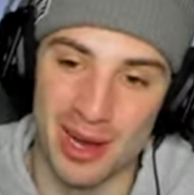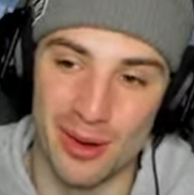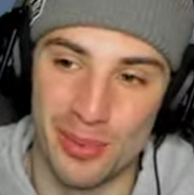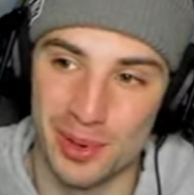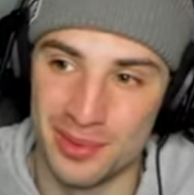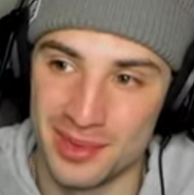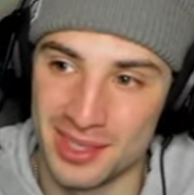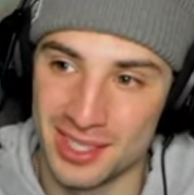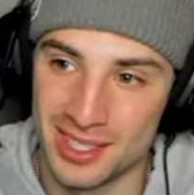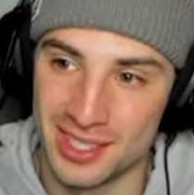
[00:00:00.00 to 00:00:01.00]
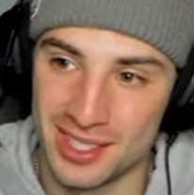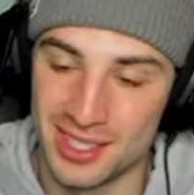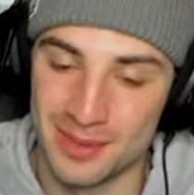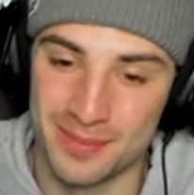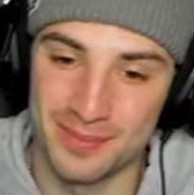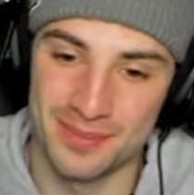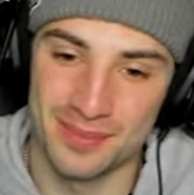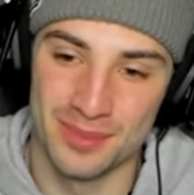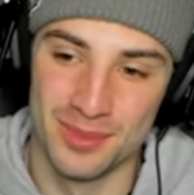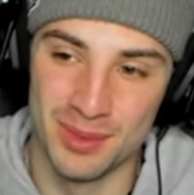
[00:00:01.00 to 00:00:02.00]
Palper.
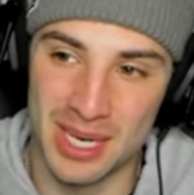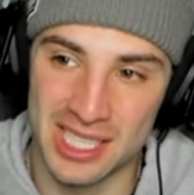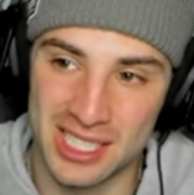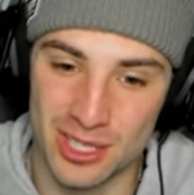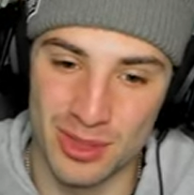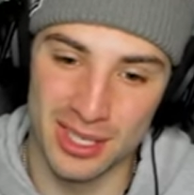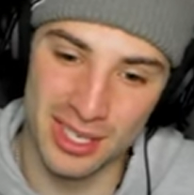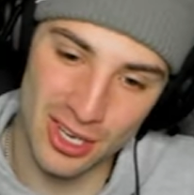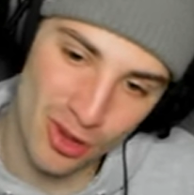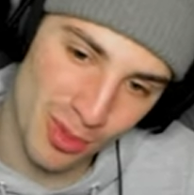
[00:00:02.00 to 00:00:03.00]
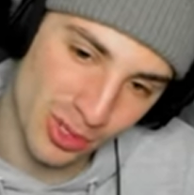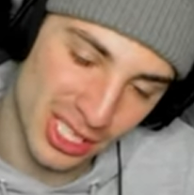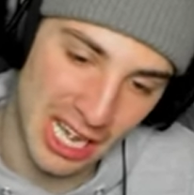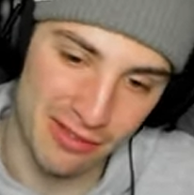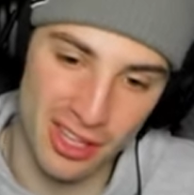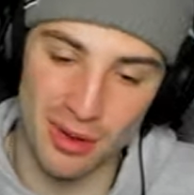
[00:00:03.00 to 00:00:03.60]
Moonblast doing almost half.